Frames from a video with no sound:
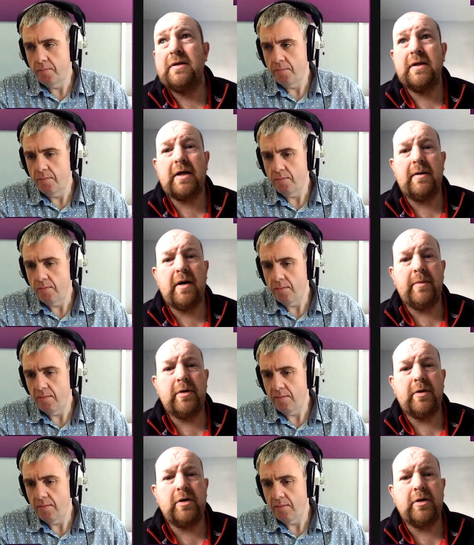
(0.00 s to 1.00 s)
Speaker 1: like I'm a
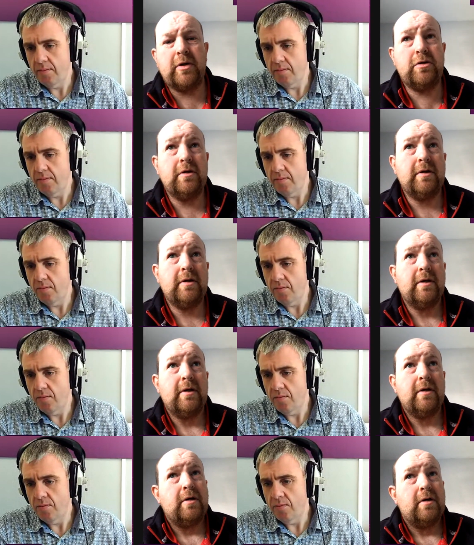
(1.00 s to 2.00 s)
huge
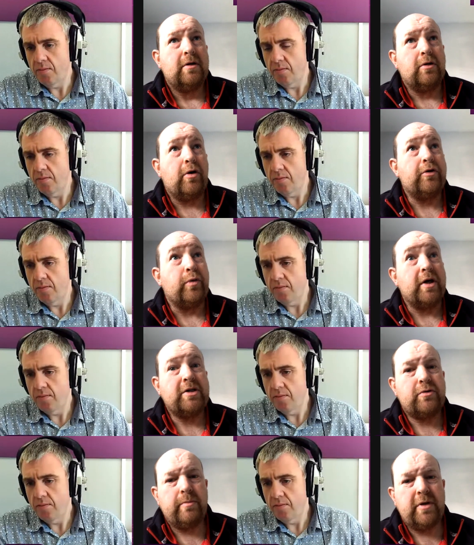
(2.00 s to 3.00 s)

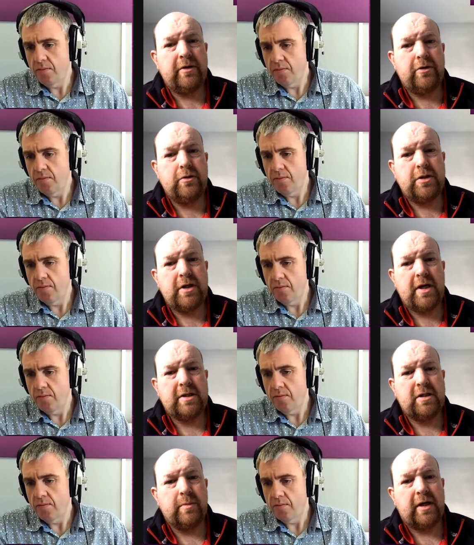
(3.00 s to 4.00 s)
Northwest rugby
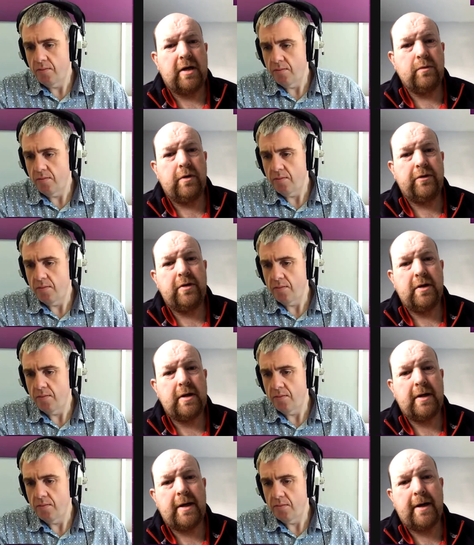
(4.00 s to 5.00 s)
enthusiast to begin with.
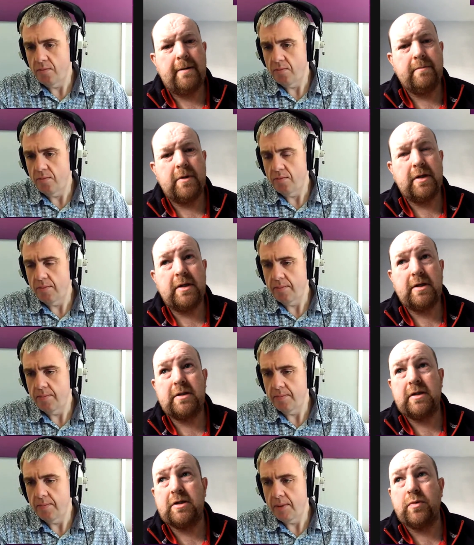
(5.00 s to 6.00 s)
Um,
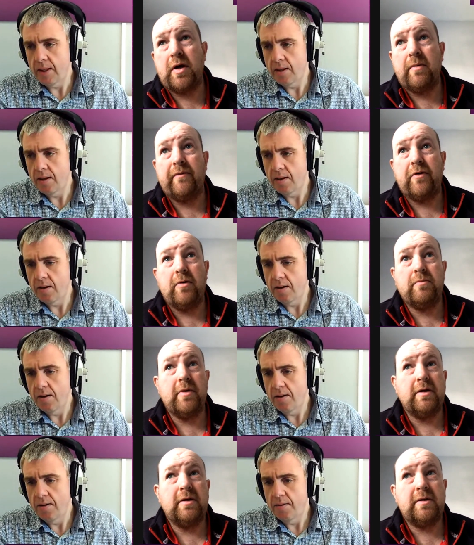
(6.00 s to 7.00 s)
it's it's where I'm from,
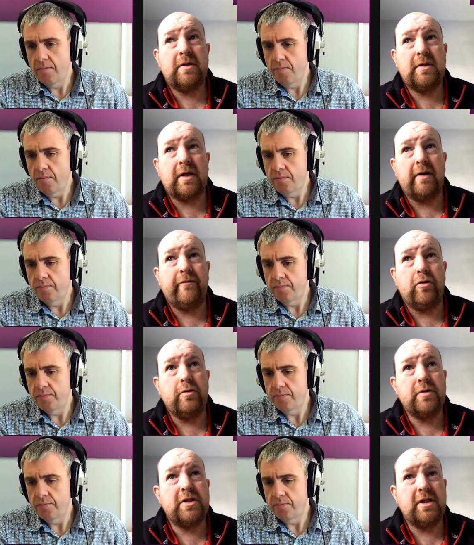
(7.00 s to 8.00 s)
and like I've
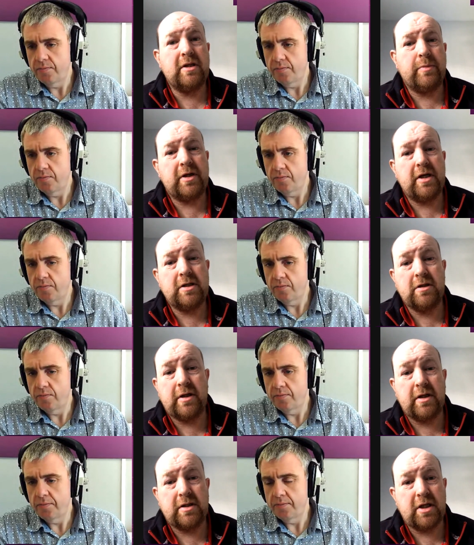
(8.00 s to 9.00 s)
always seen the potential
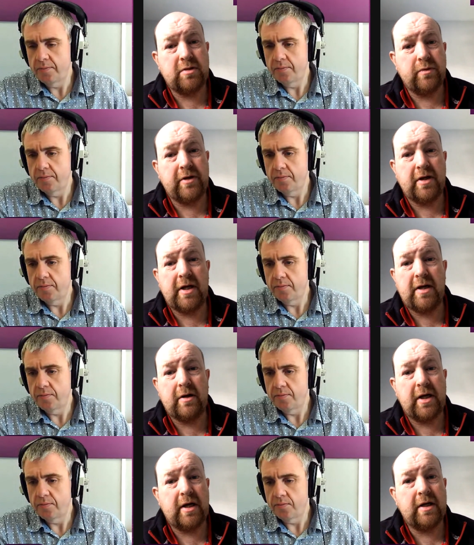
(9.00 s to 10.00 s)
that exists within
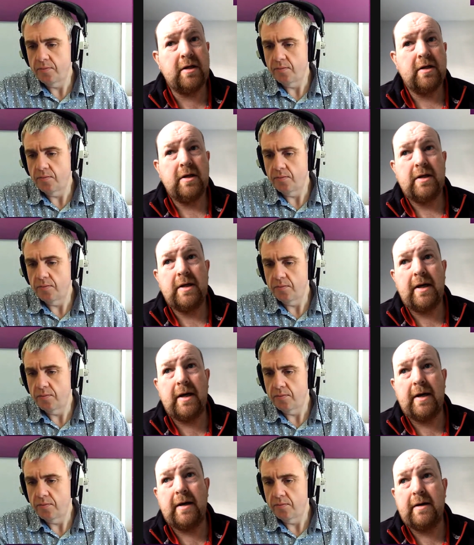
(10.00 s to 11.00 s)
Letterkenny.
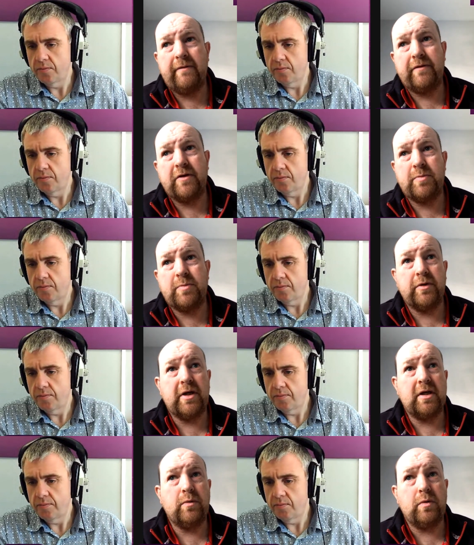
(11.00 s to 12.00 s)
Uh, if you speak
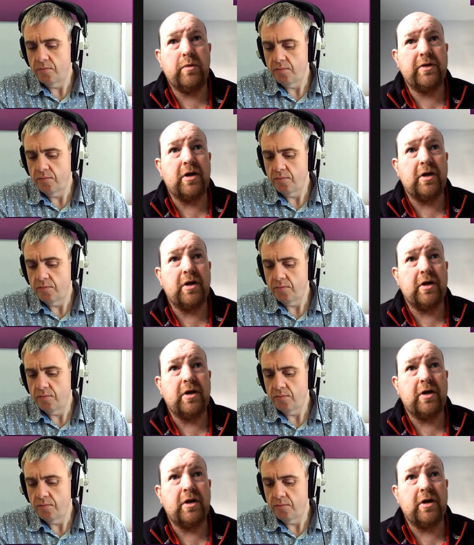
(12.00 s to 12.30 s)
with anyone